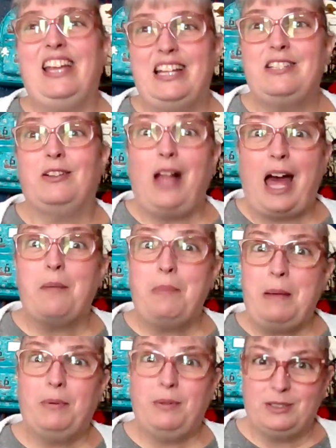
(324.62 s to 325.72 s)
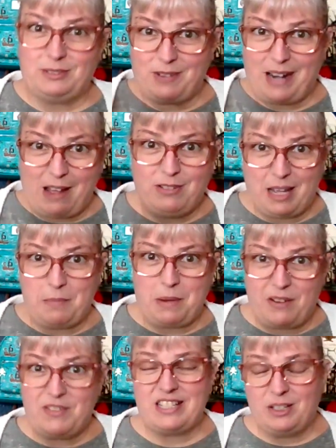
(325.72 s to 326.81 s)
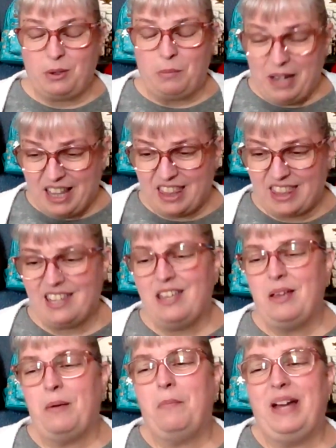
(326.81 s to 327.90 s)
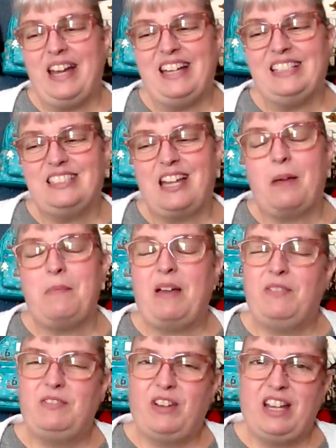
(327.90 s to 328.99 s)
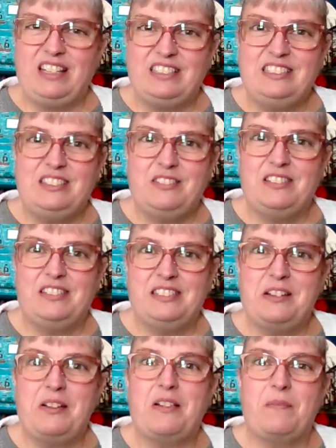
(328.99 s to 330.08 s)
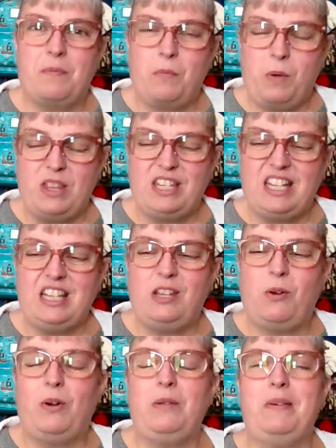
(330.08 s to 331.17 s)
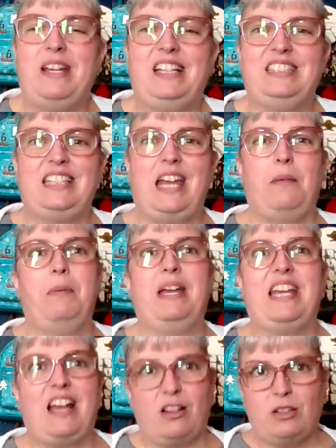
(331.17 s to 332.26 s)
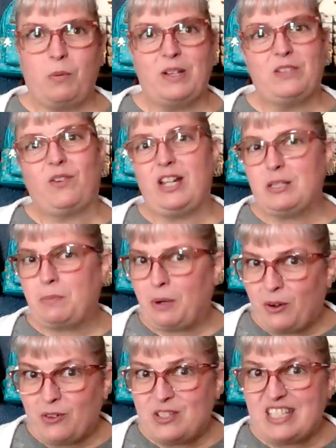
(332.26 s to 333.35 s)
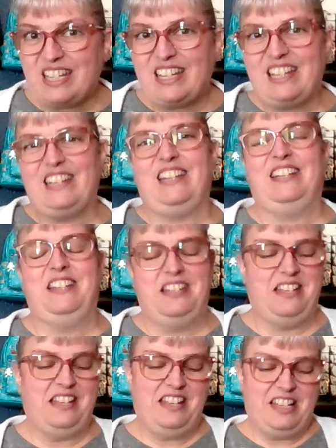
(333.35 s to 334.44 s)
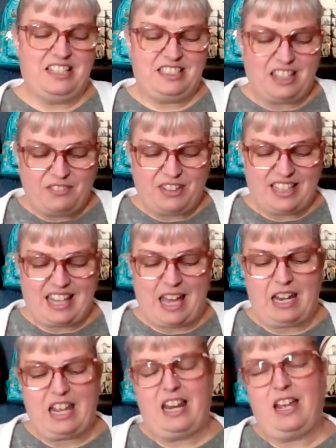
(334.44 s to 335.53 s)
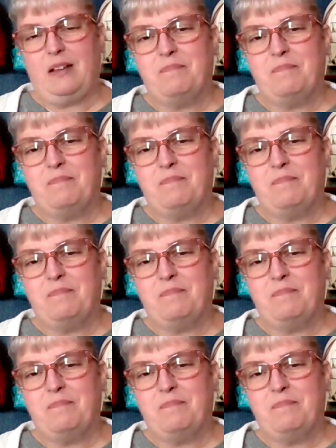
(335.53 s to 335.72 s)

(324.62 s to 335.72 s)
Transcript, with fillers: there's a lot of people to round up every single month, but I'm having fun with getting the ornaments and picking out the ones for each person and stuff like that. And